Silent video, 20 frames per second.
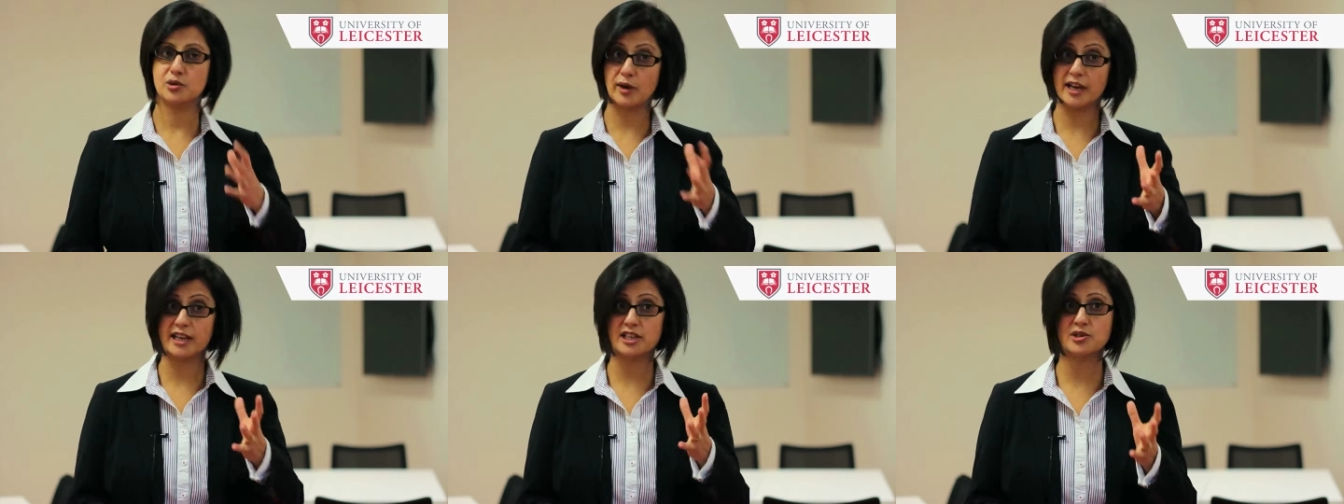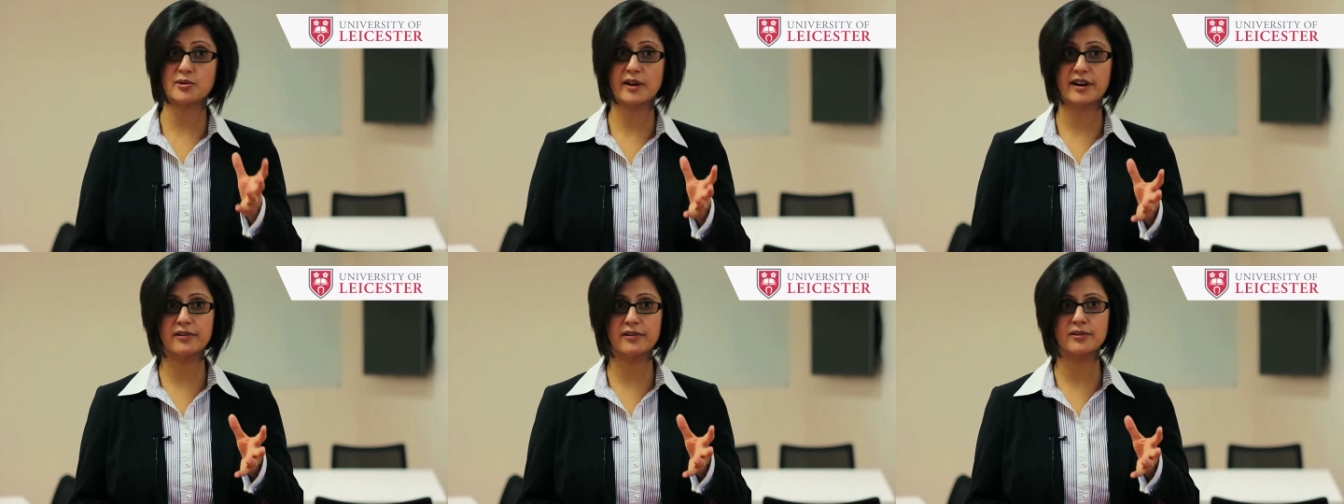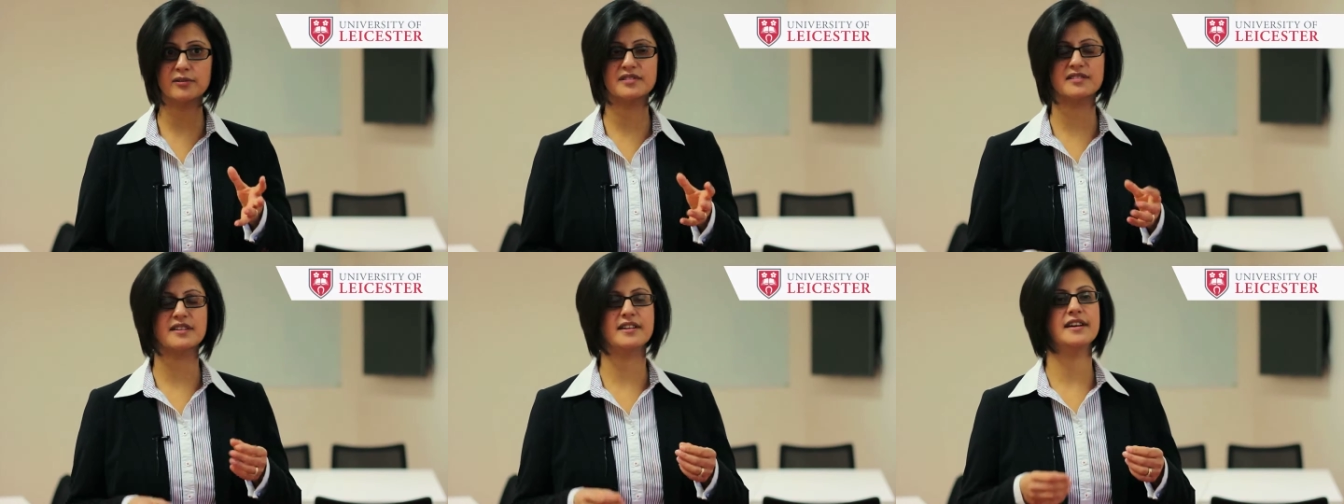
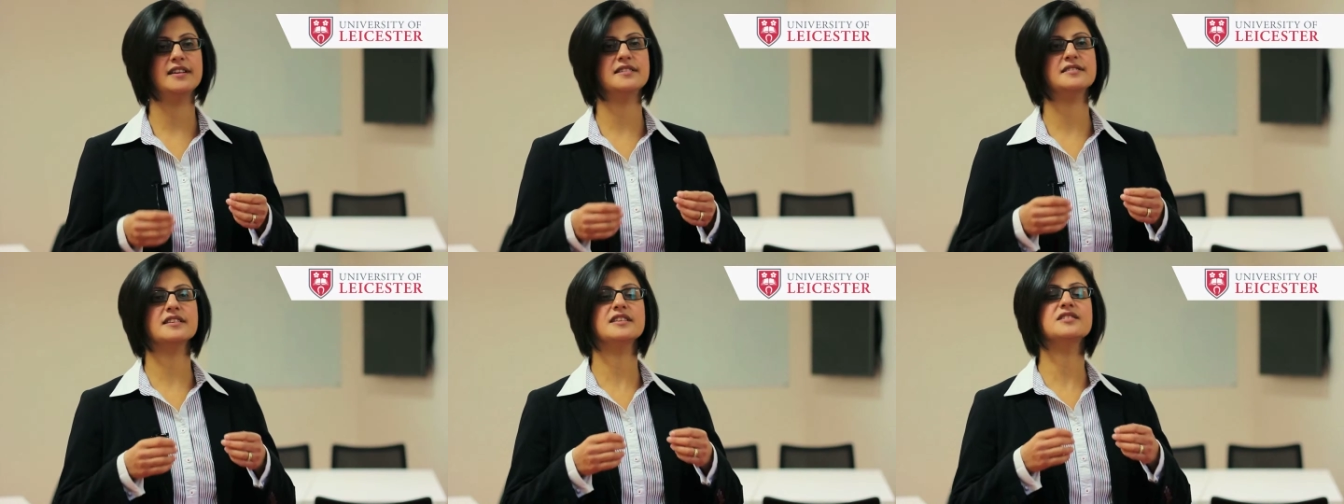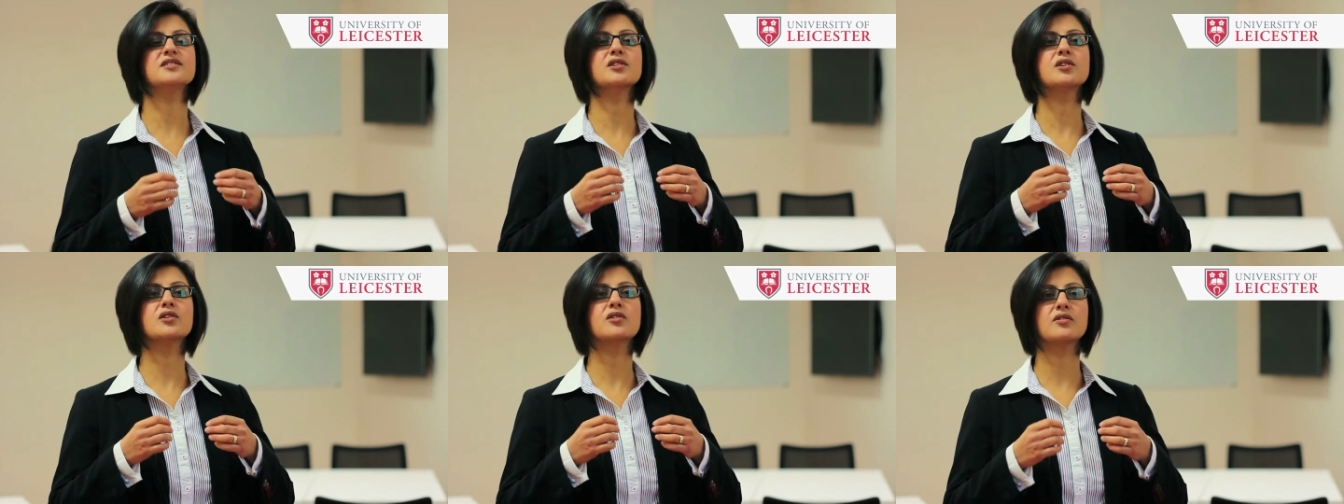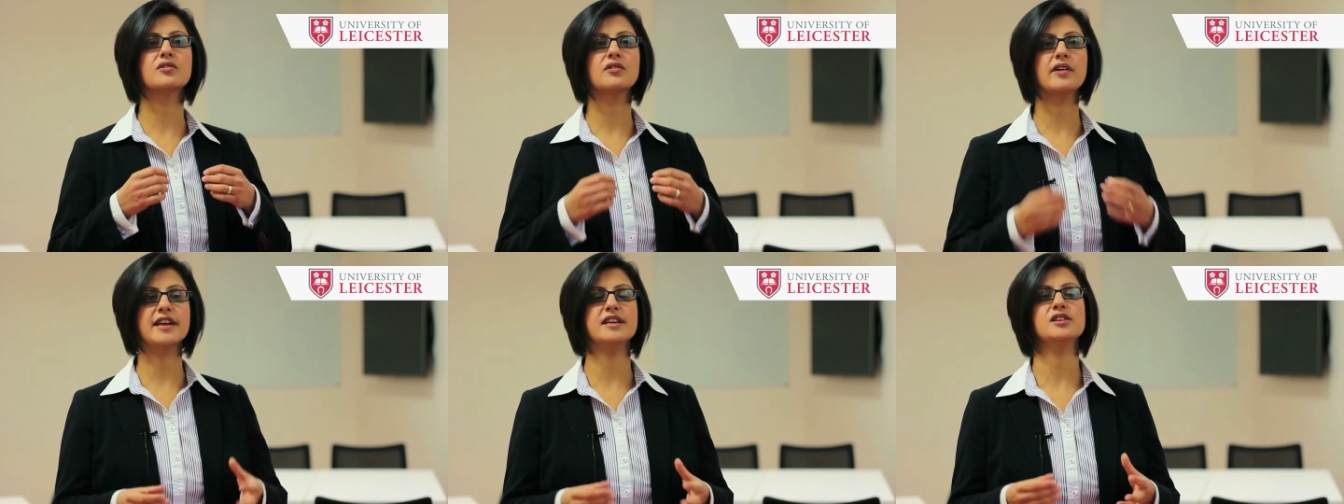Actuarial science is a
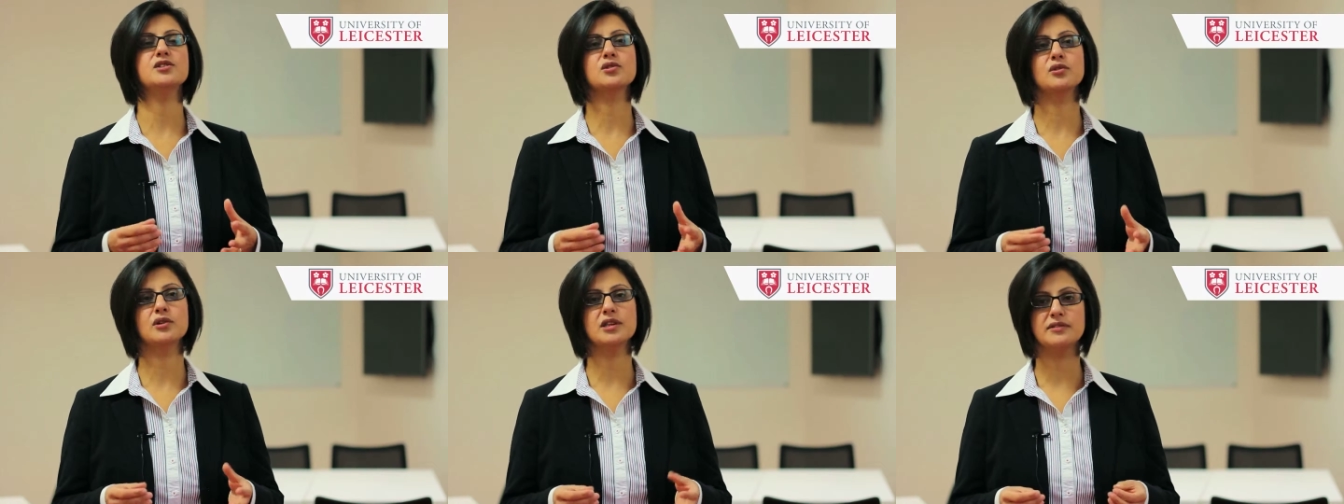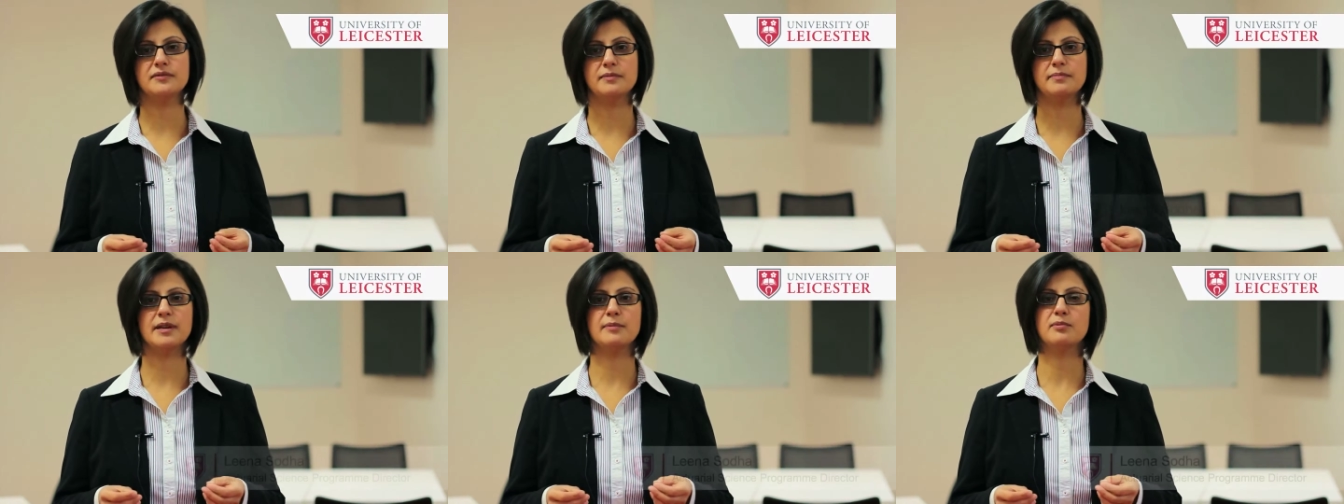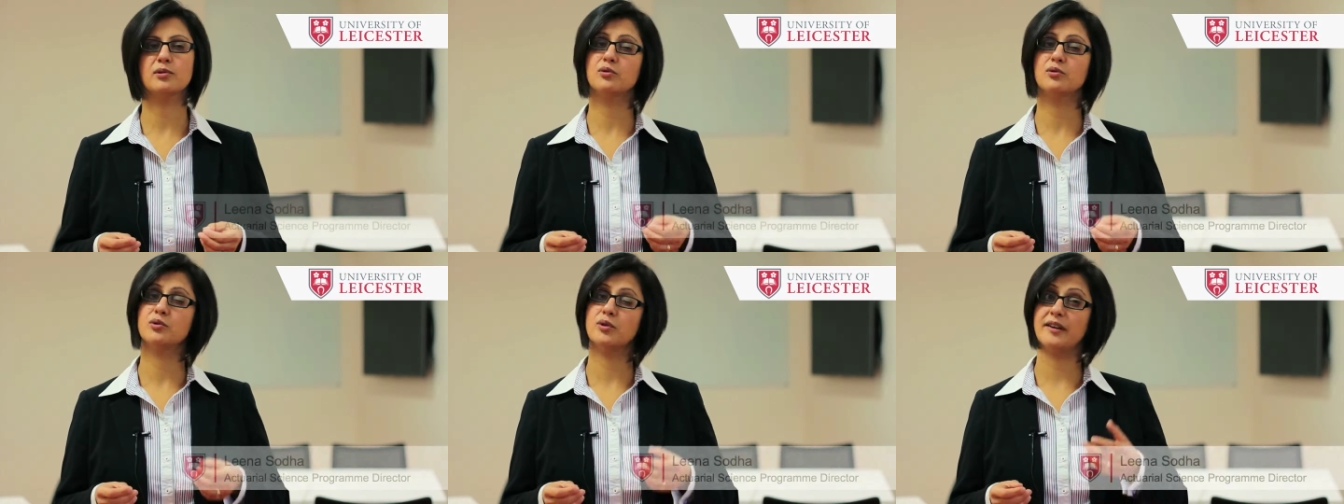great choice for
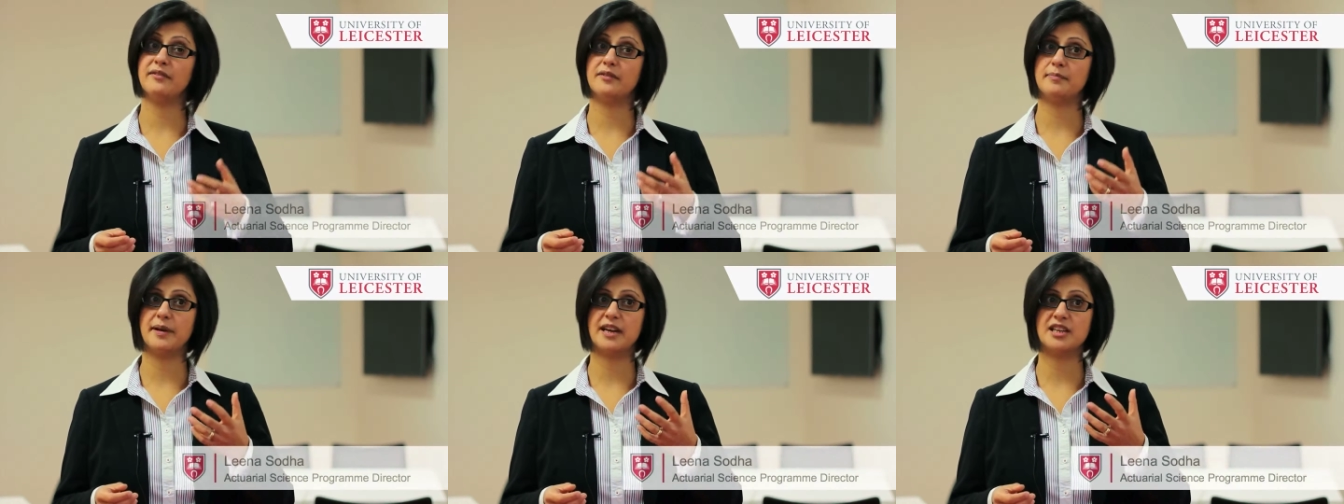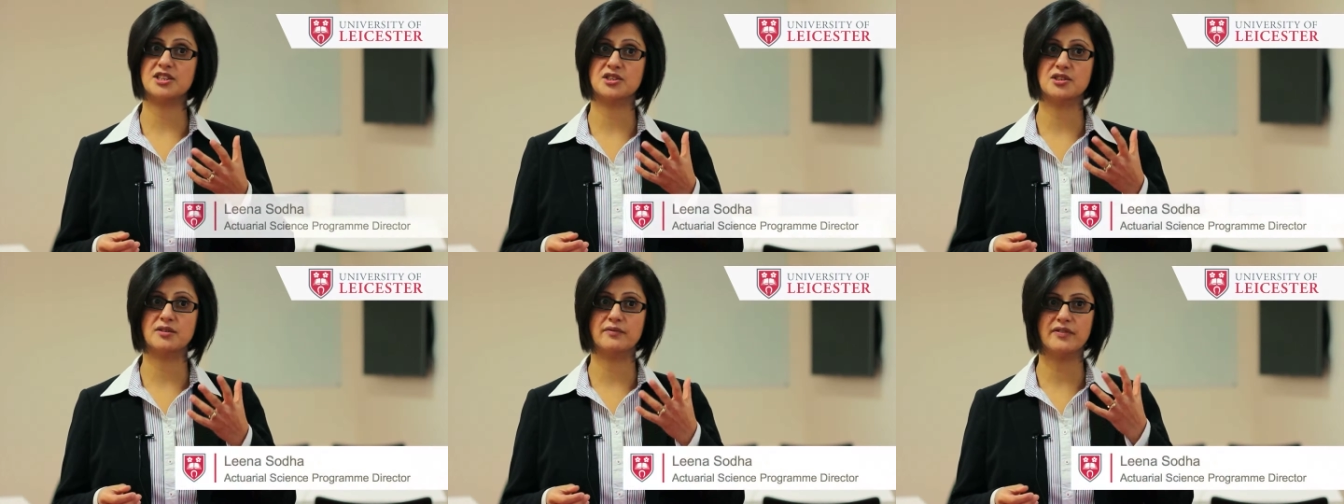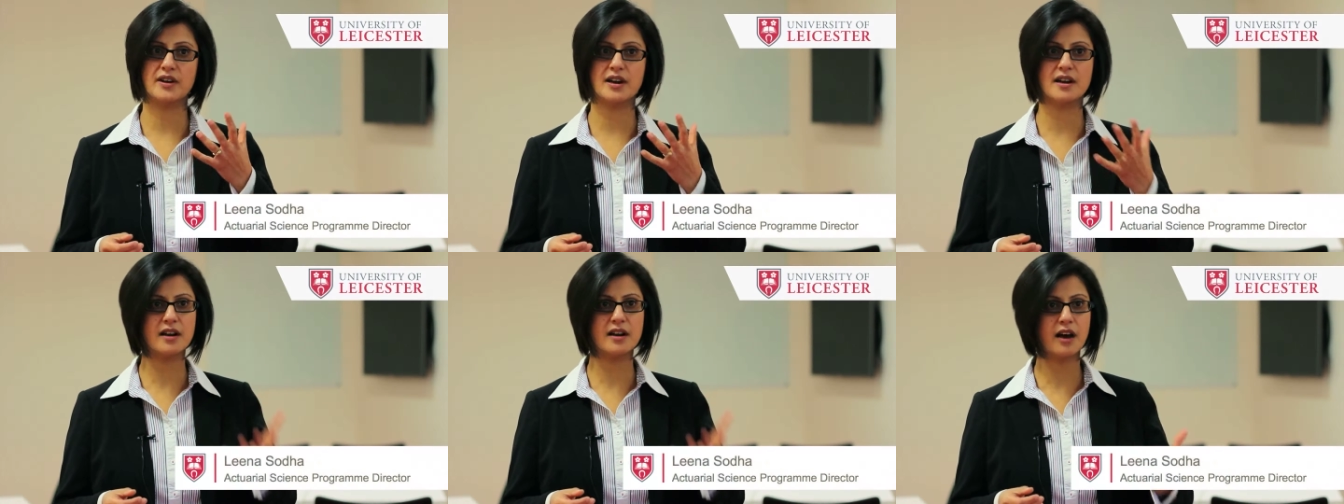people who have a passion
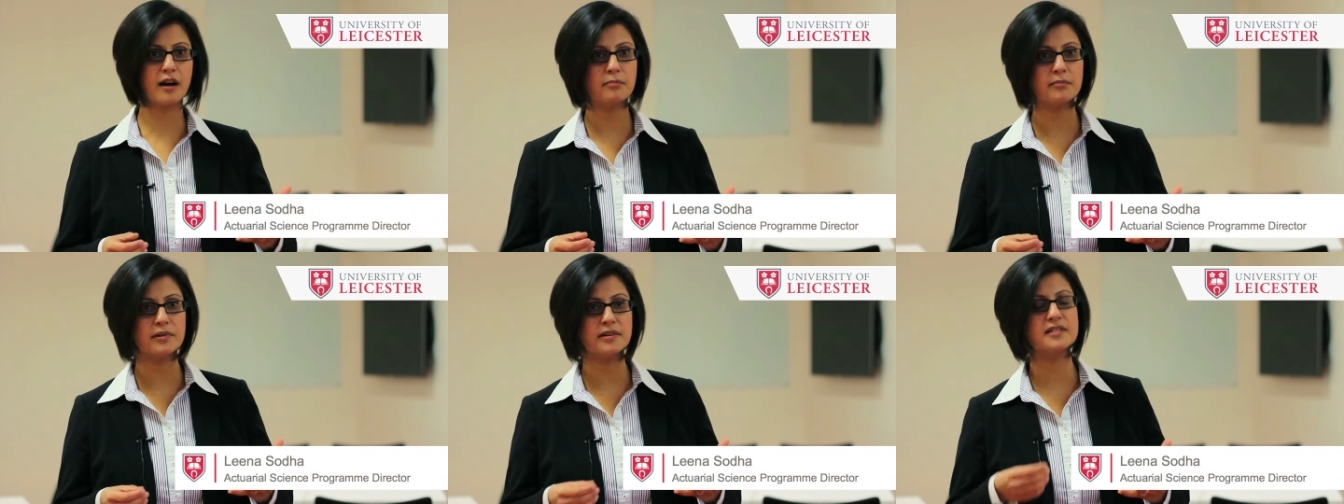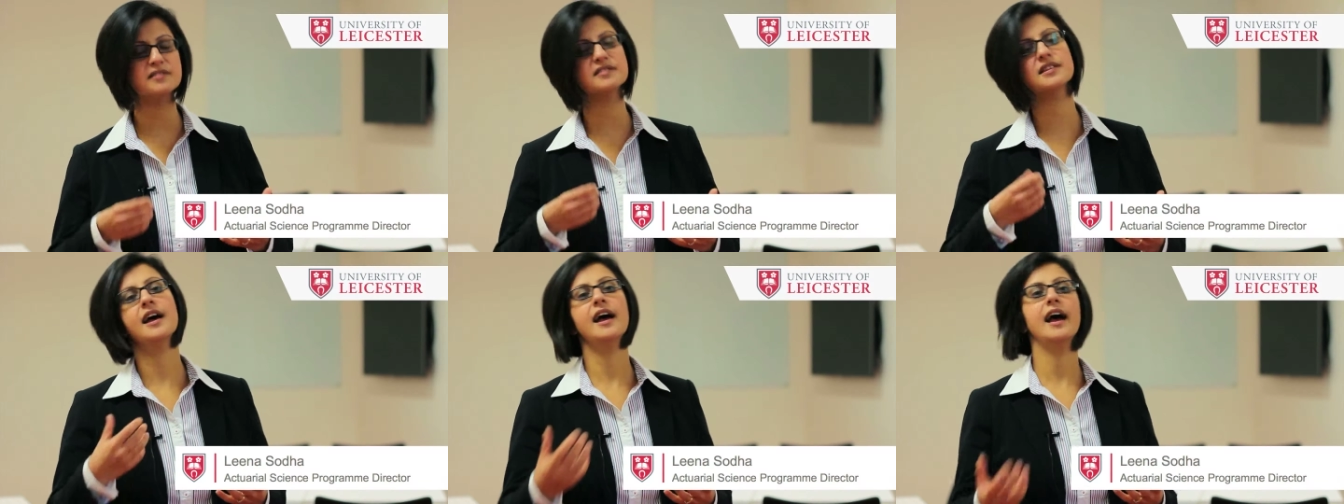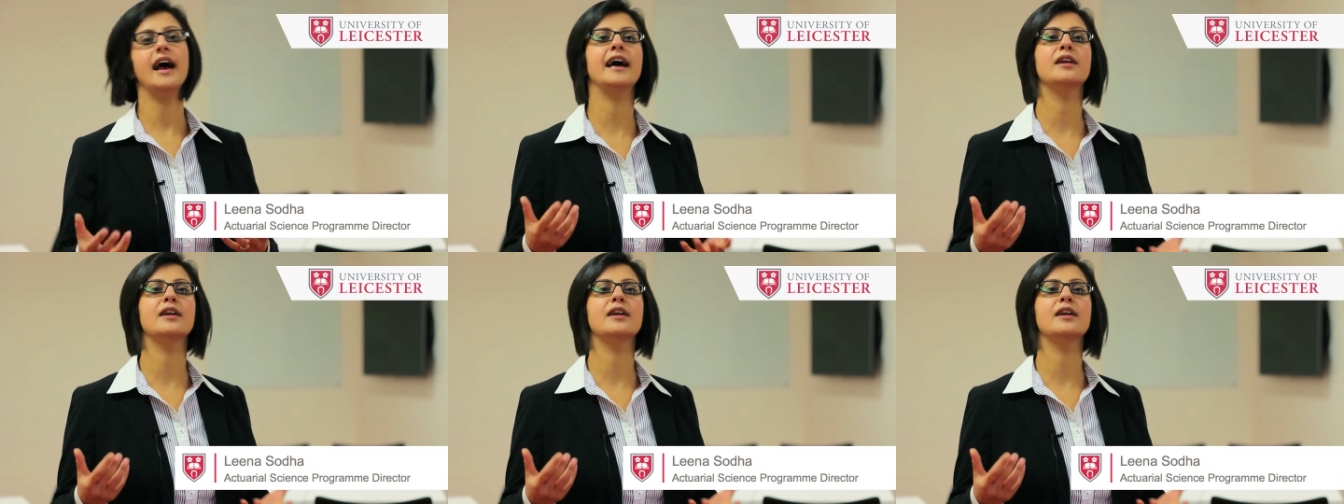for numbers